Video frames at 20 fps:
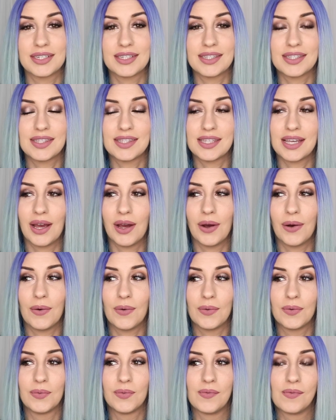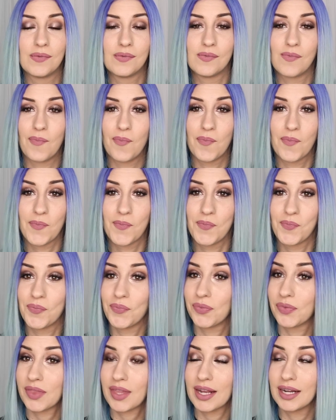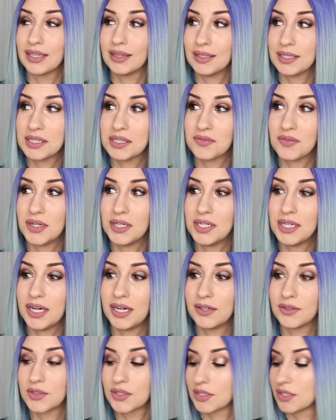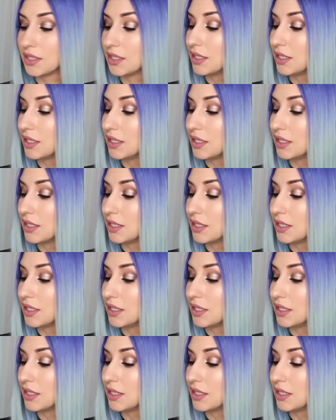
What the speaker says: So let's find out.